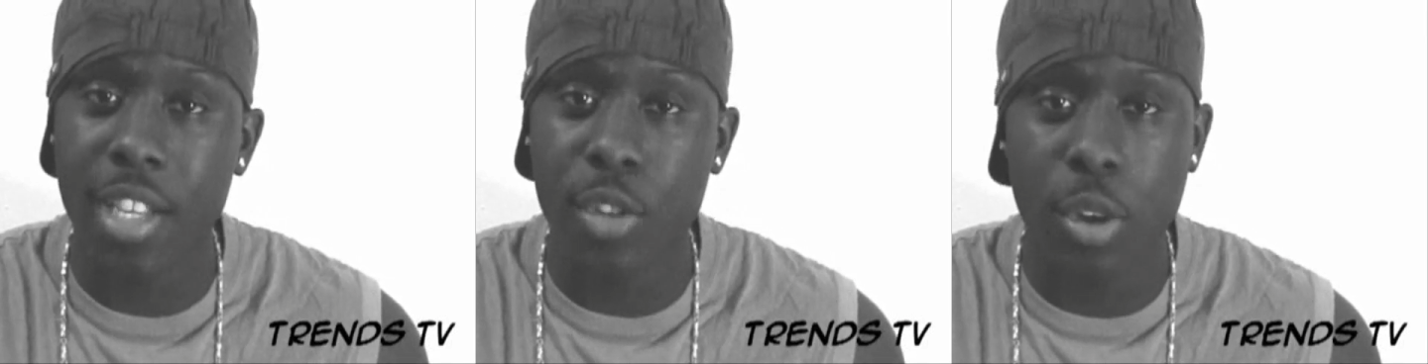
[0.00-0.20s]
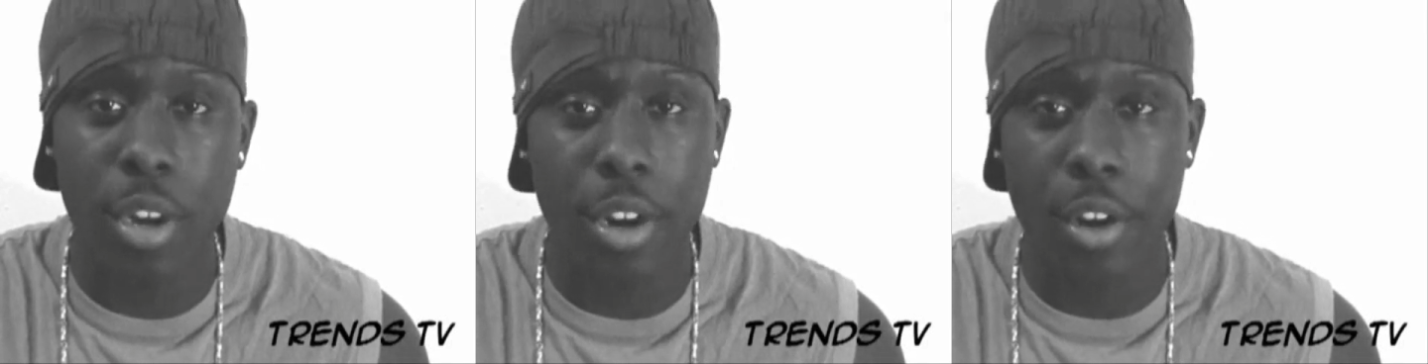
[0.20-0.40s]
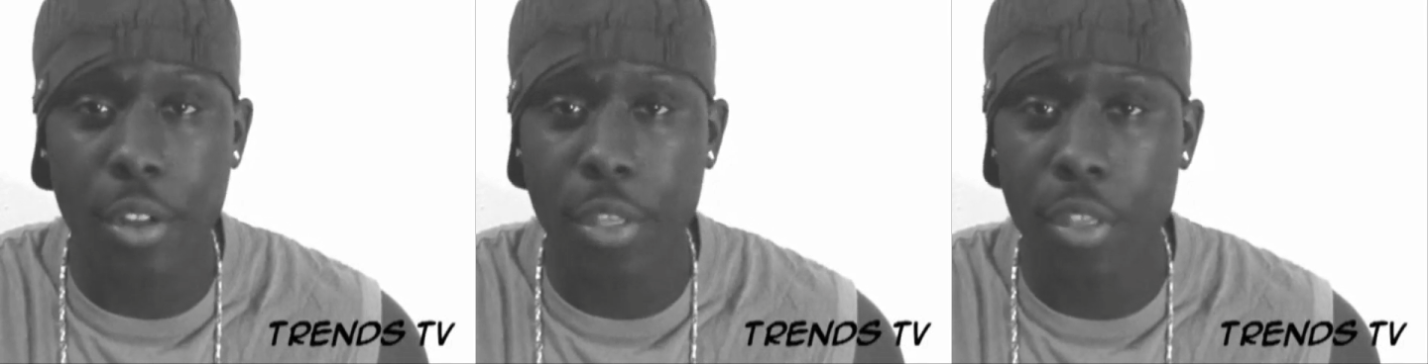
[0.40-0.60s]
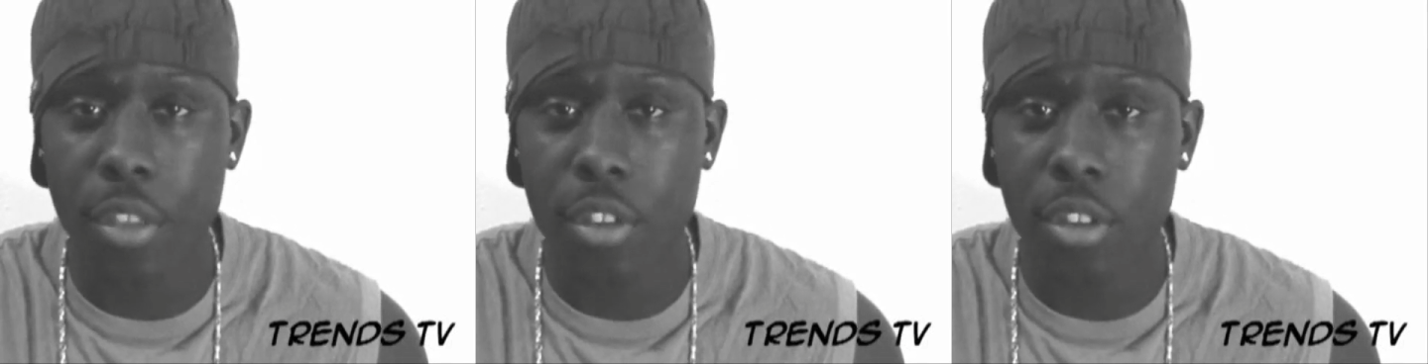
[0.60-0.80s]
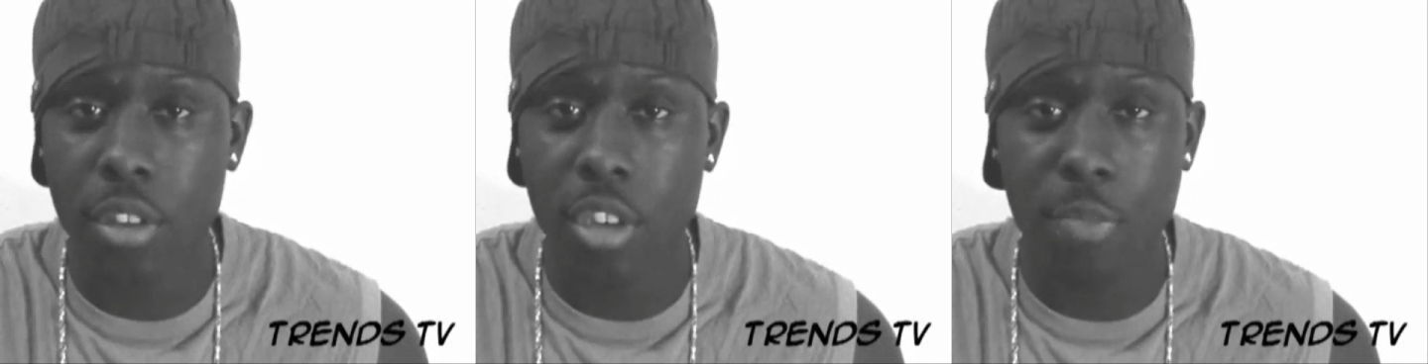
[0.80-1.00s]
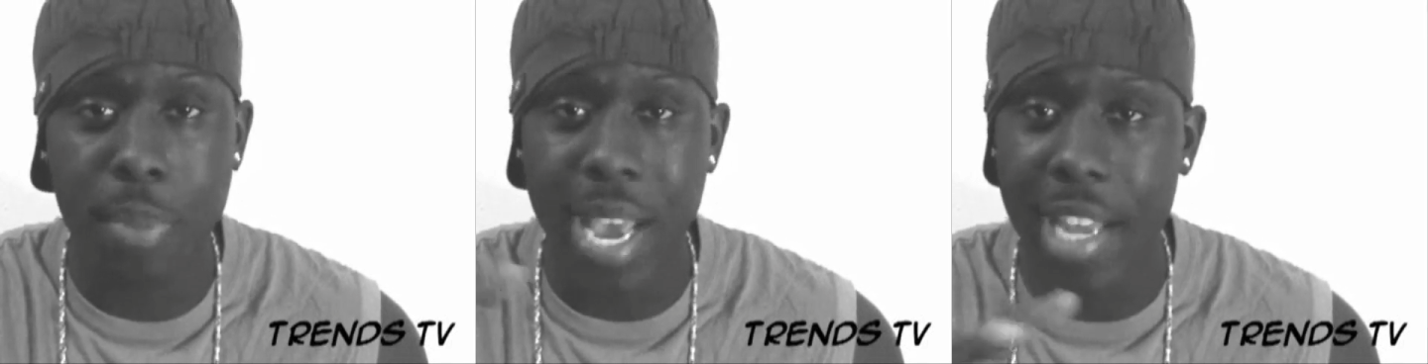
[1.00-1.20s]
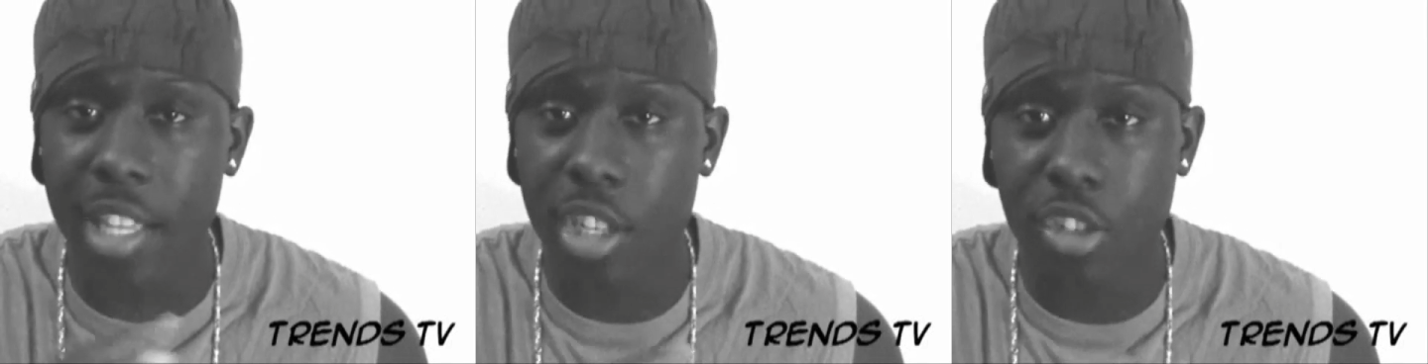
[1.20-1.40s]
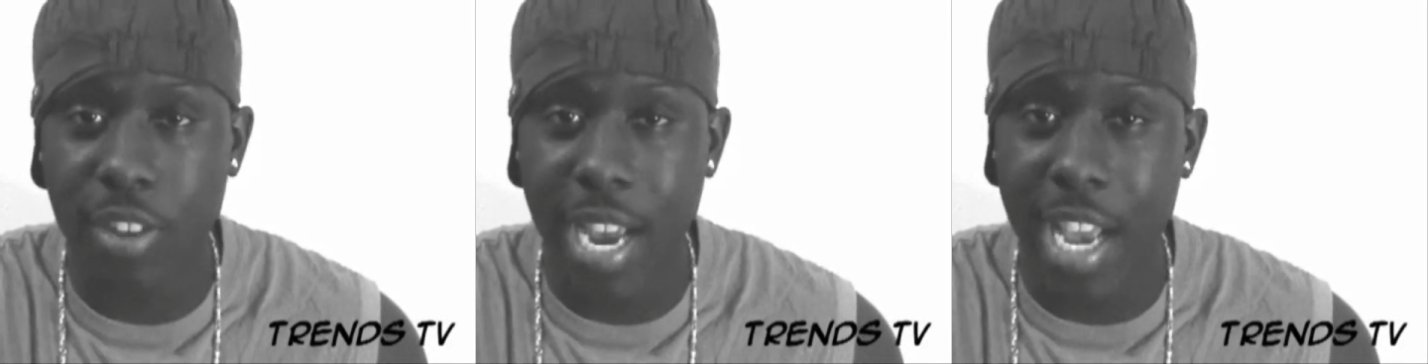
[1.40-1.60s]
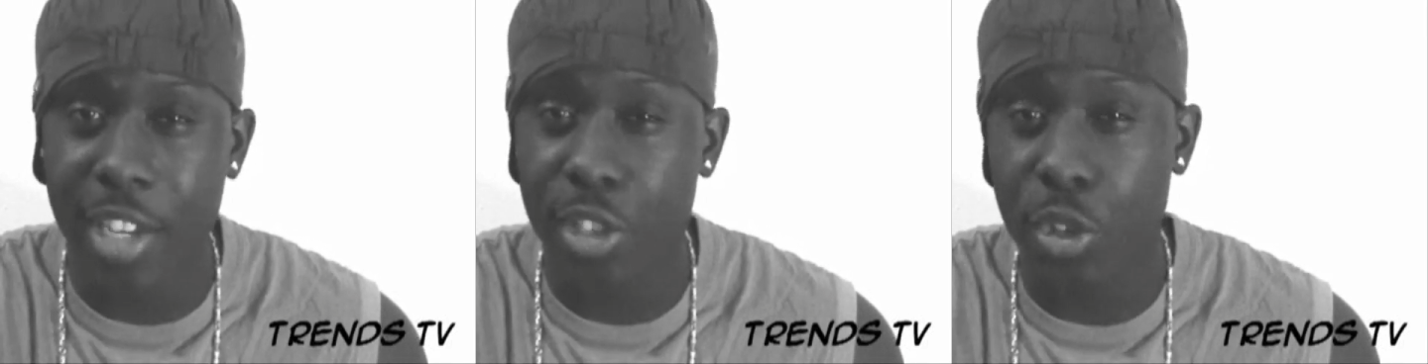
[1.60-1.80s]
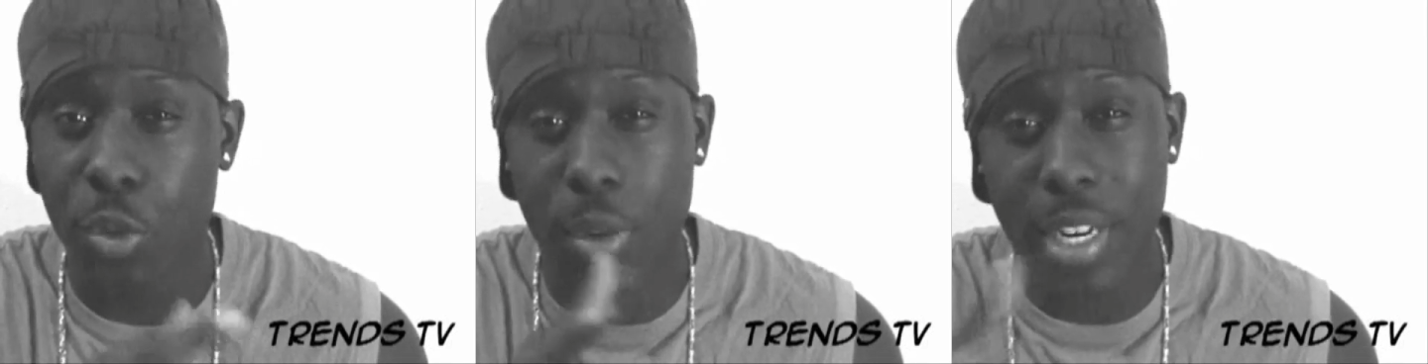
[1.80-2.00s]
he's on Earth compacting
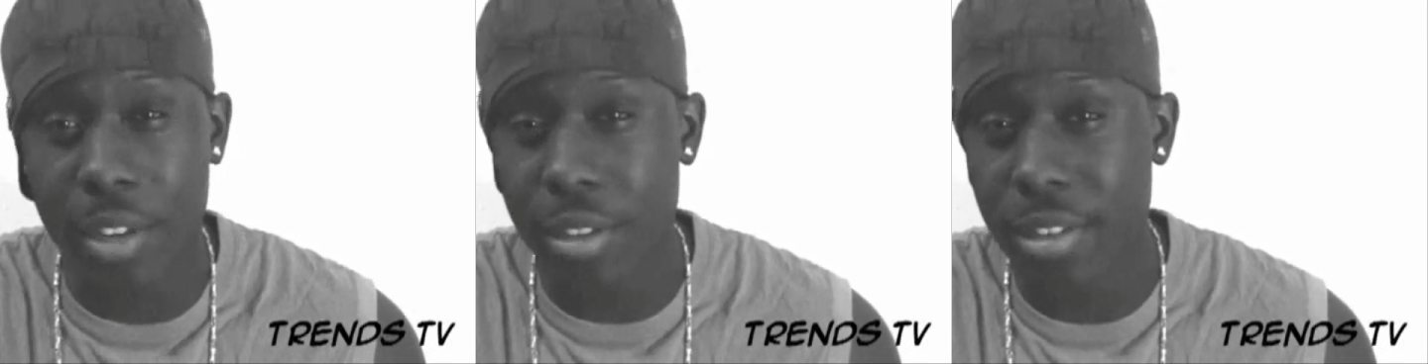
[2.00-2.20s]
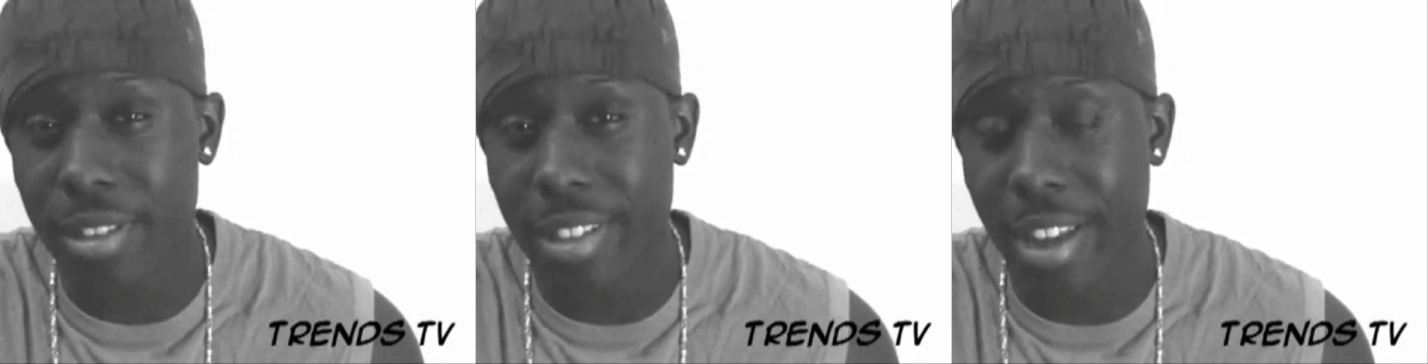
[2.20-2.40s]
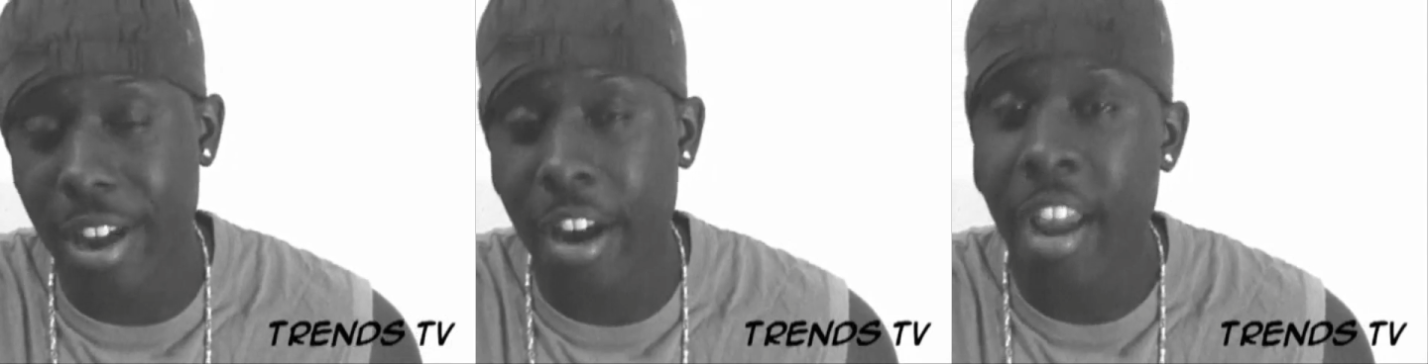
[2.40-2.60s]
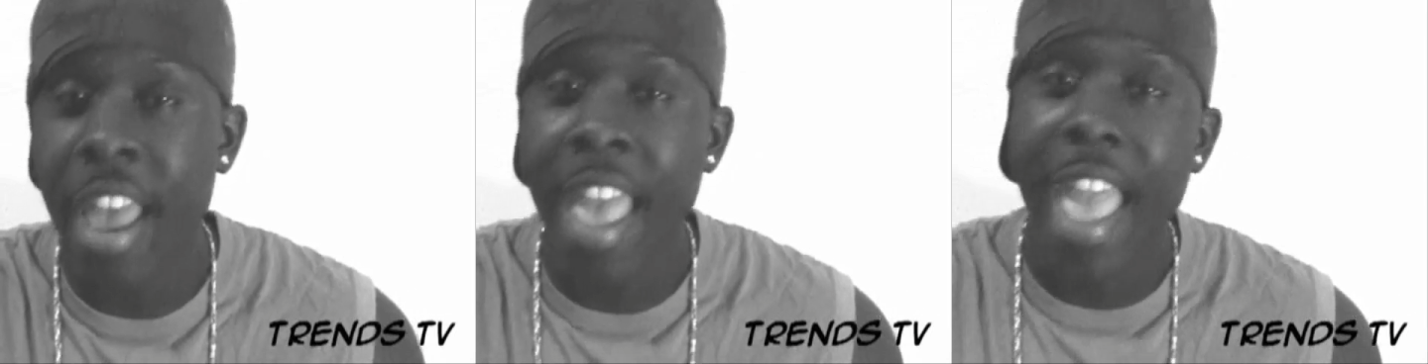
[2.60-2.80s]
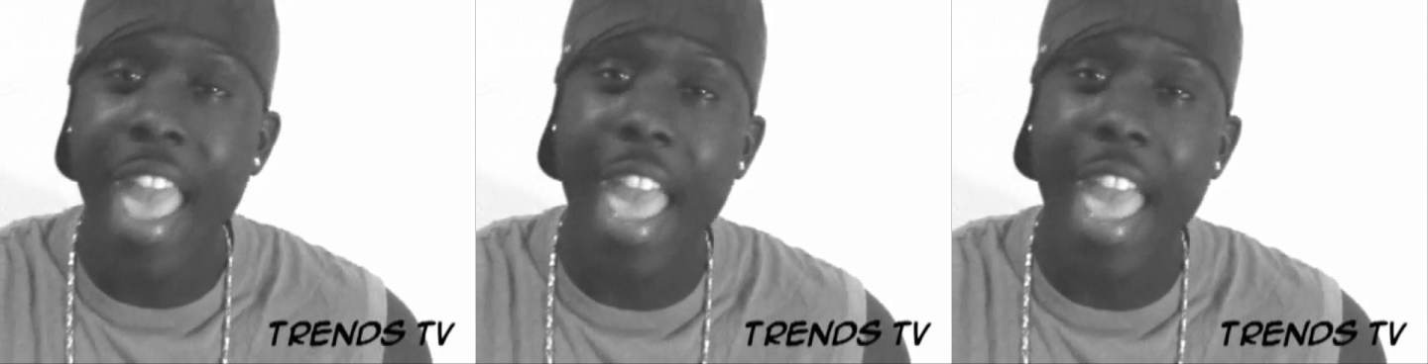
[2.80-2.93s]
trash, no one else is there.